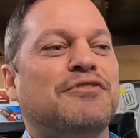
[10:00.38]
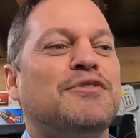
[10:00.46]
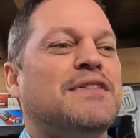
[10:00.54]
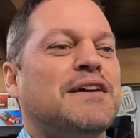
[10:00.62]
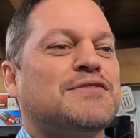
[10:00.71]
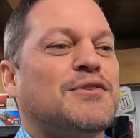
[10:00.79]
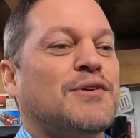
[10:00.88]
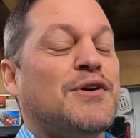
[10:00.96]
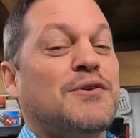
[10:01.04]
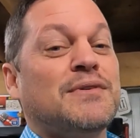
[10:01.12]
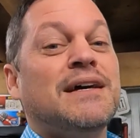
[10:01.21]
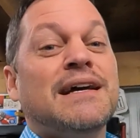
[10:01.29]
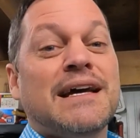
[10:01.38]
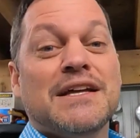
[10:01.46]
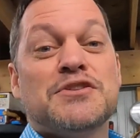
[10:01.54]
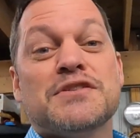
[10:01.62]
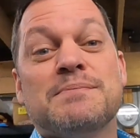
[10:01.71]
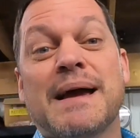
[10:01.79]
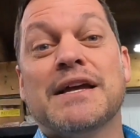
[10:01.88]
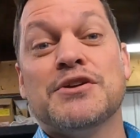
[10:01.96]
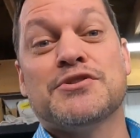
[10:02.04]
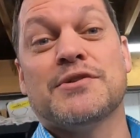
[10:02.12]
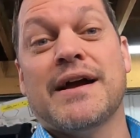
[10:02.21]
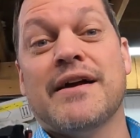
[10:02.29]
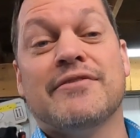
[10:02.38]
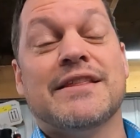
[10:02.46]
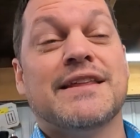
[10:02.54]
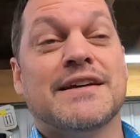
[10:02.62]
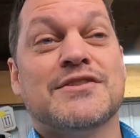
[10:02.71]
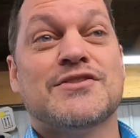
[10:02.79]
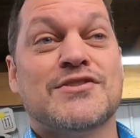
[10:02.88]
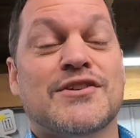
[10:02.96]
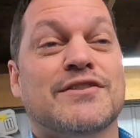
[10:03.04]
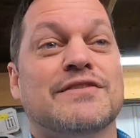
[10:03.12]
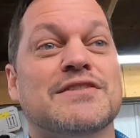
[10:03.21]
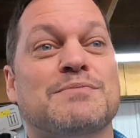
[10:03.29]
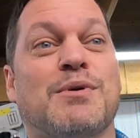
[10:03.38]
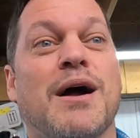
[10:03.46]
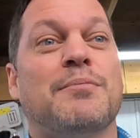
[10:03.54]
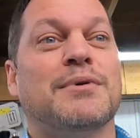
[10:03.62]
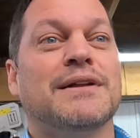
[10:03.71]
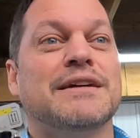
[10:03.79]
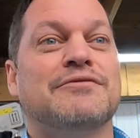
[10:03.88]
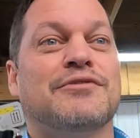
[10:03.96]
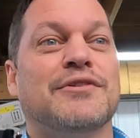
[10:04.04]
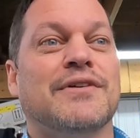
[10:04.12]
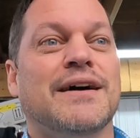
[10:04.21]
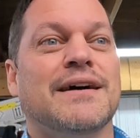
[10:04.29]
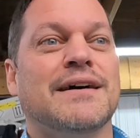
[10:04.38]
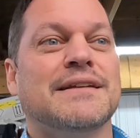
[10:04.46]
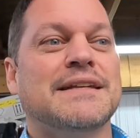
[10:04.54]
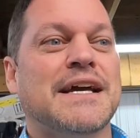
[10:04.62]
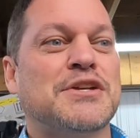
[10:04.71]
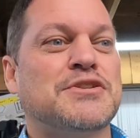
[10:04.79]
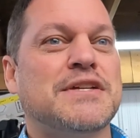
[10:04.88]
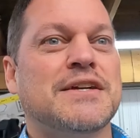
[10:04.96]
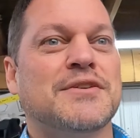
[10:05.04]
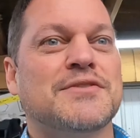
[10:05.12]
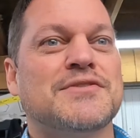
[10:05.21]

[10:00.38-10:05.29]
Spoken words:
a few things our own, and just making sure everything is serviced properly for next year.